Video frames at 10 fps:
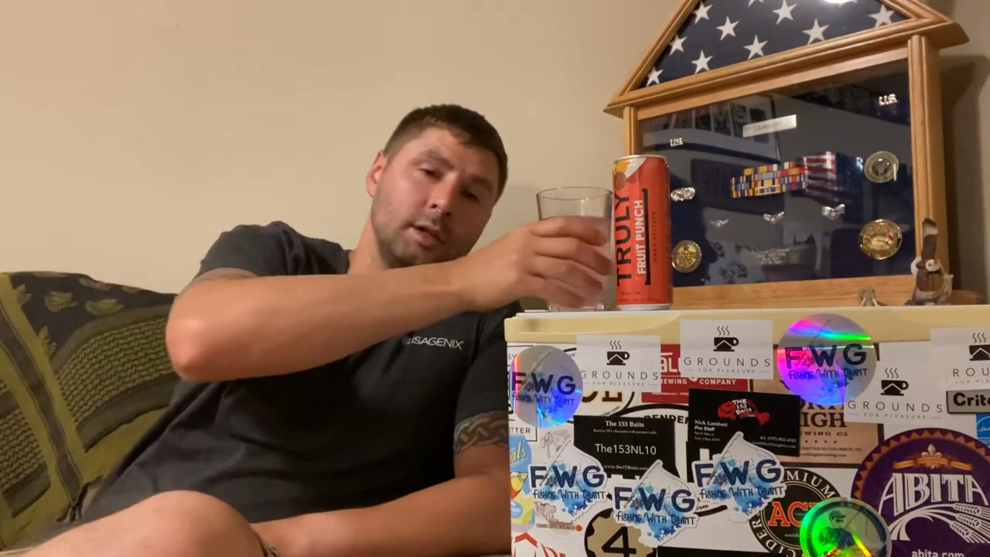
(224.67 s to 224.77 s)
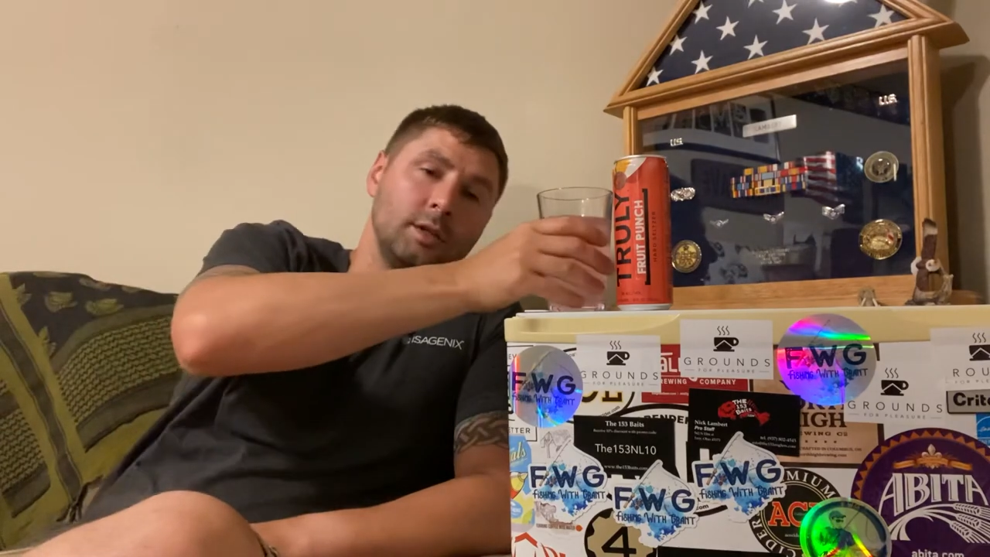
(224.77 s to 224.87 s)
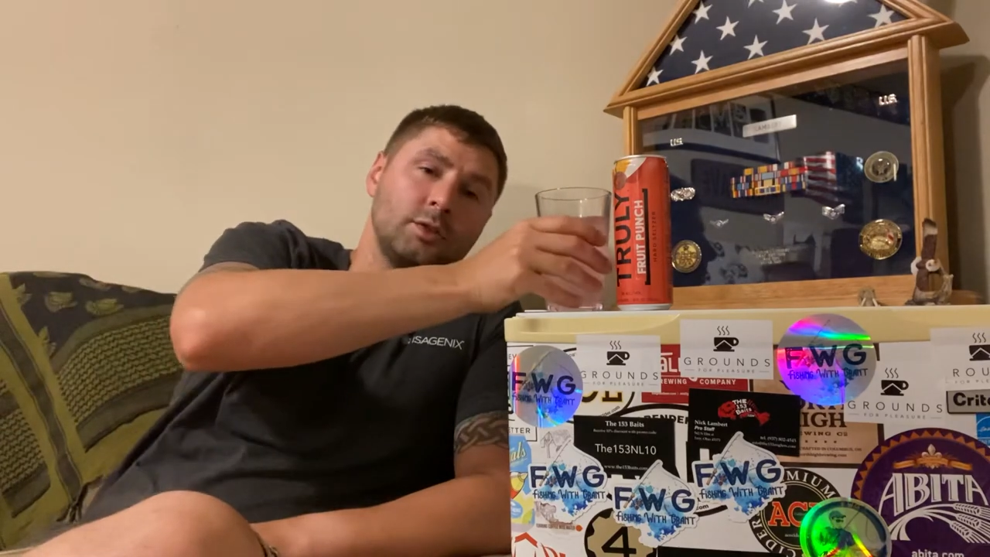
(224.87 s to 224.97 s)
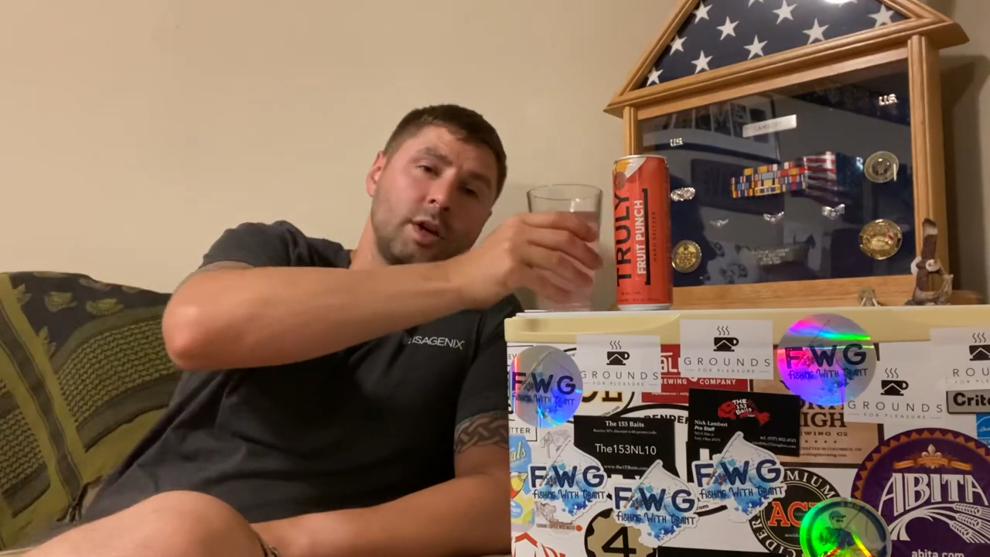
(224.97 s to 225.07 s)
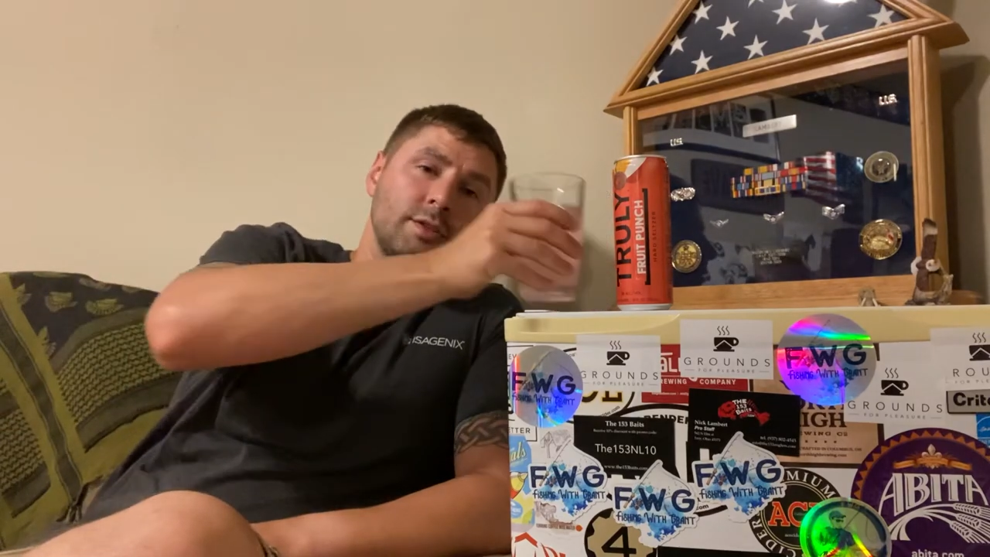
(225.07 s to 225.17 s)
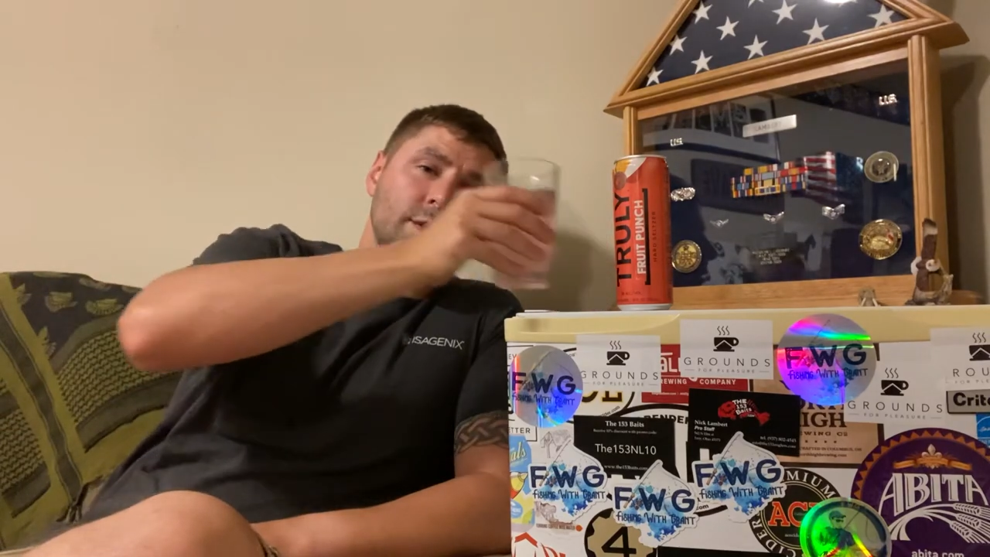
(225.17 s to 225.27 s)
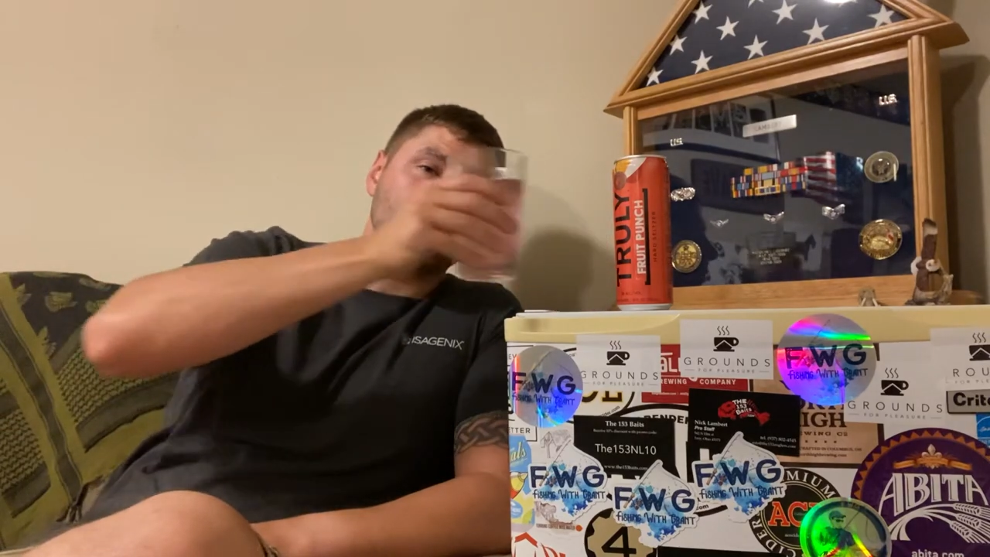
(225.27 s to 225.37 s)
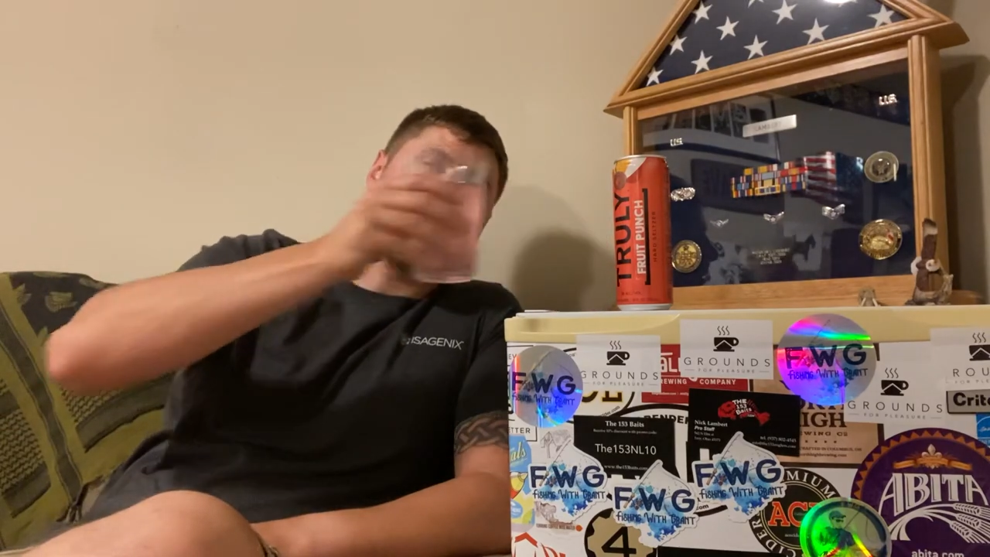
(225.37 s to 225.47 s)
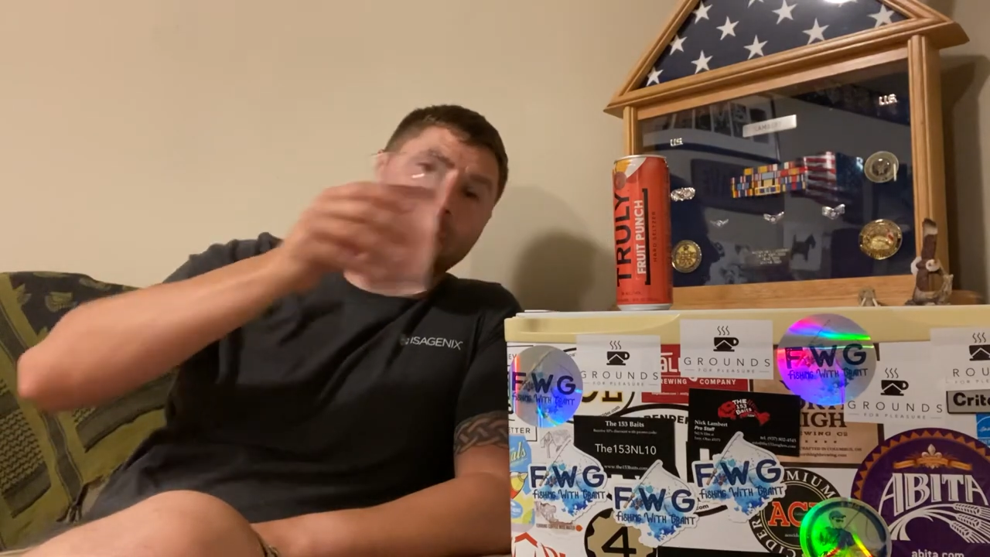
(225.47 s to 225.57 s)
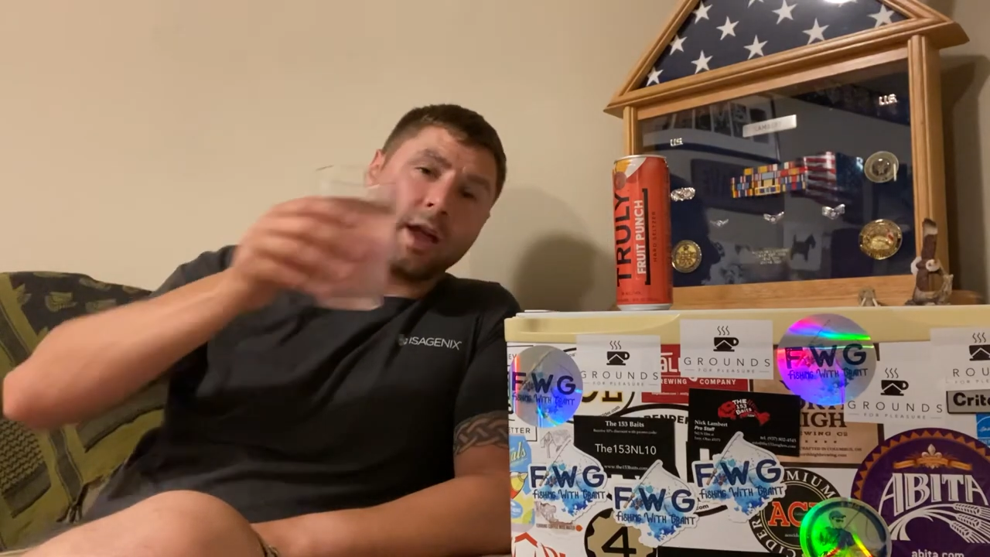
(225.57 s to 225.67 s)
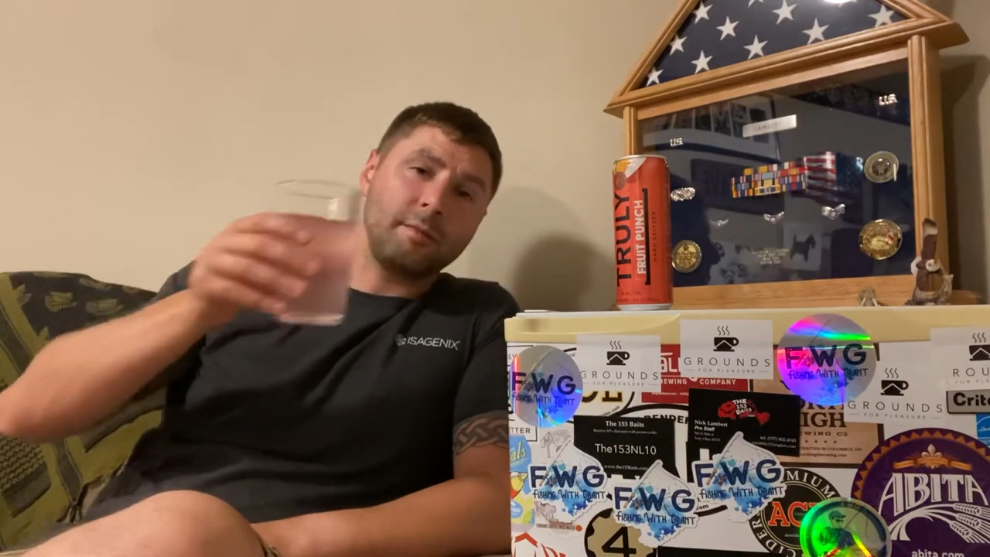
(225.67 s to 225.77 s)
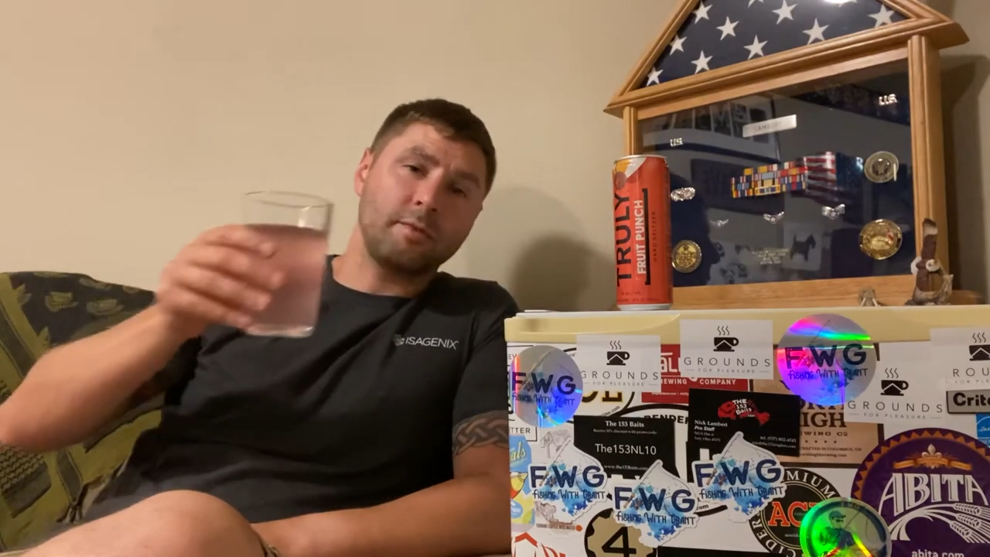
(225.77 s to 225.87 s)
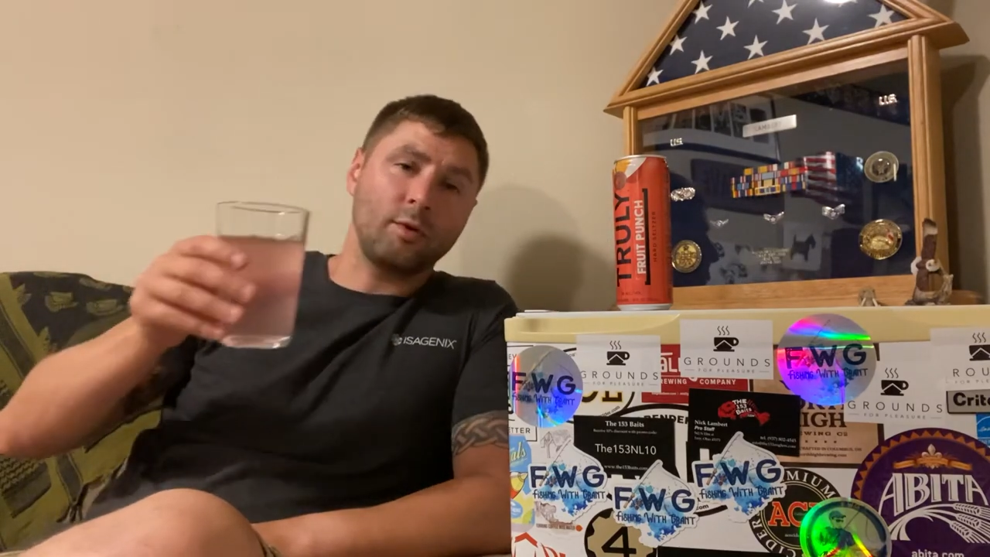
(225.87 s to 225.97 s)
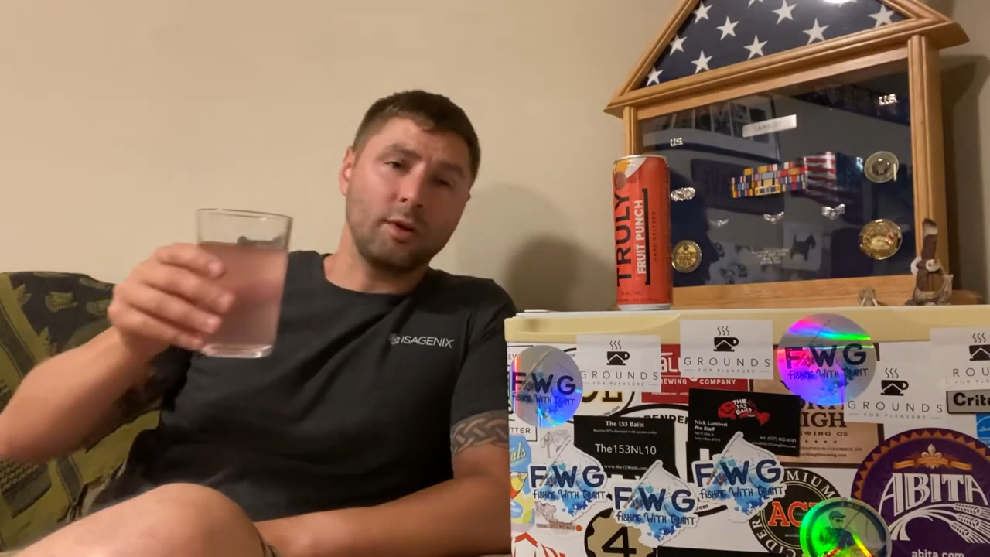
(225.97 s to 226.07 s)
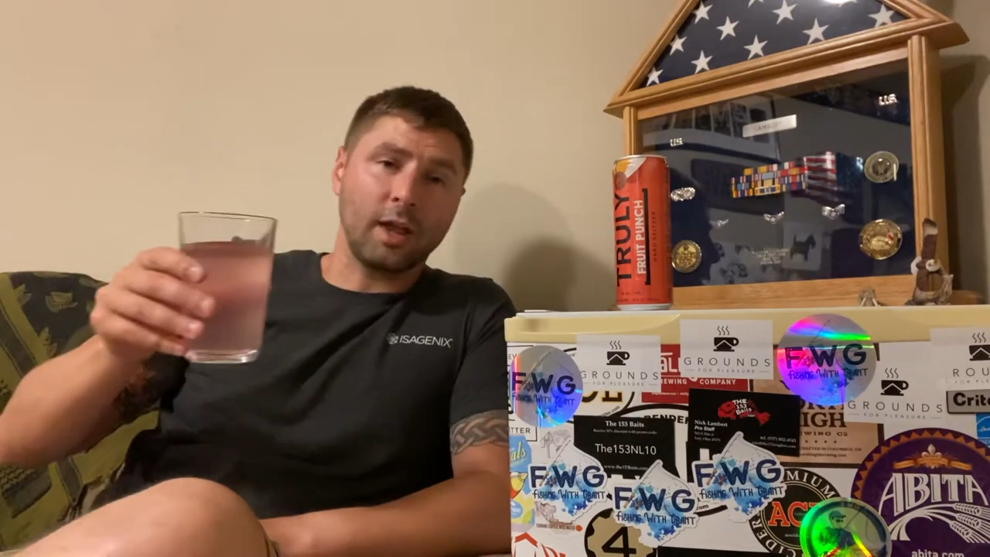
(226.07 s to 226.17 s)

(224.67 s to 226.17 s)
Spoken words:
Try something you never had before,